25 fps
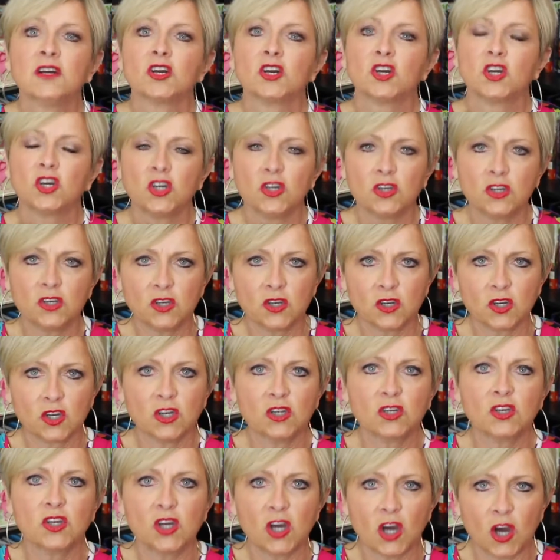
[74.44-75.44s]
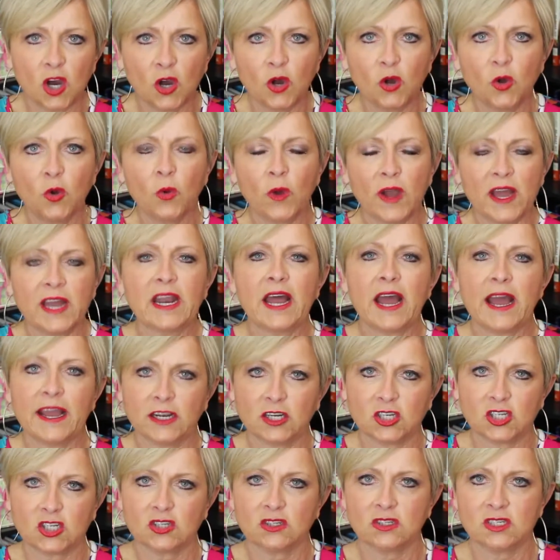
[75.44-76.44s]
could go and
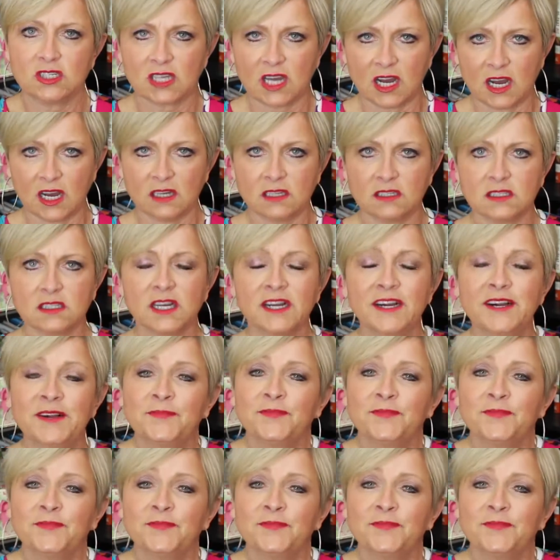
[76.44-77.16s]
exercise.